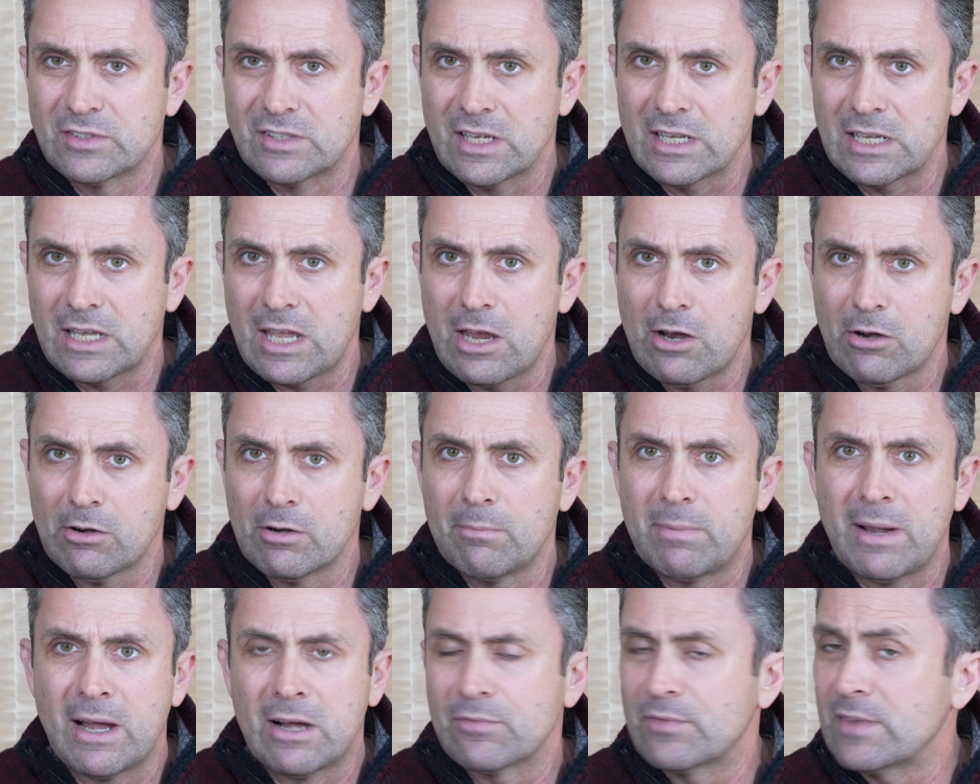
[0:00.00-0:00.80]
that care
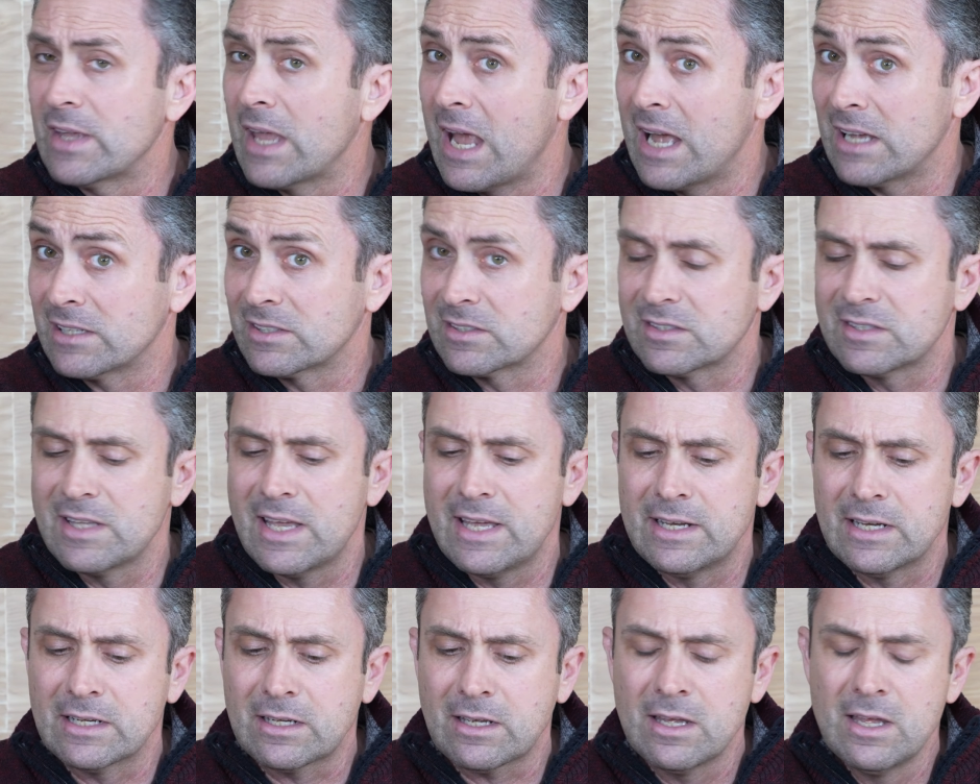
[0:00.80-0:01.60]
about the
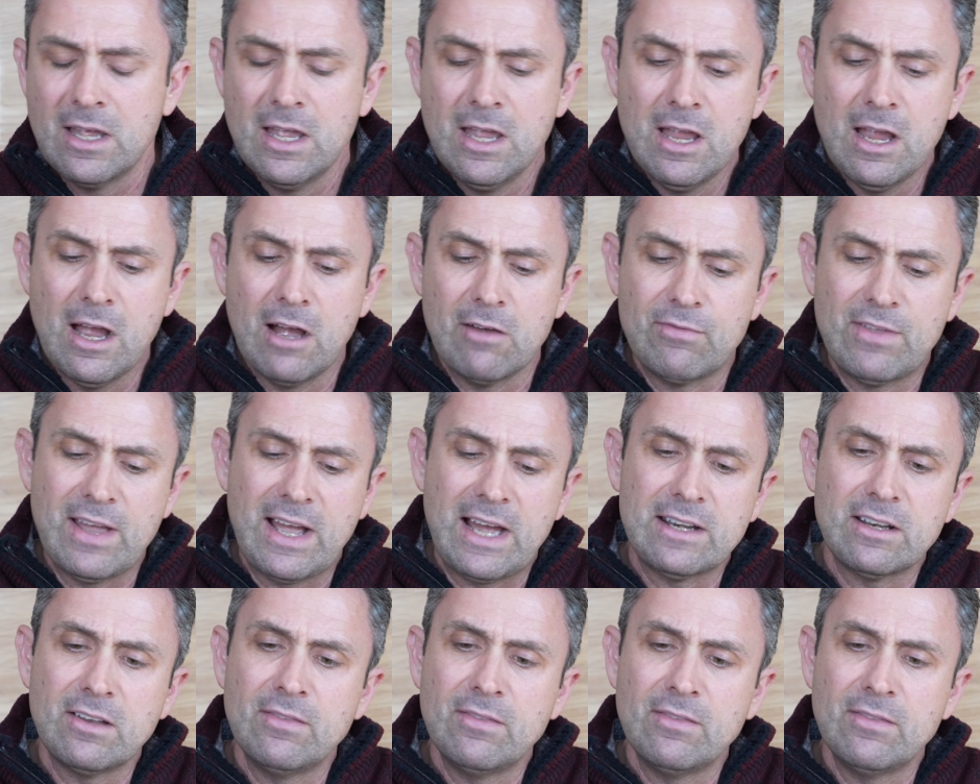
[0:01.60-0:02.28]
aesthetic of that,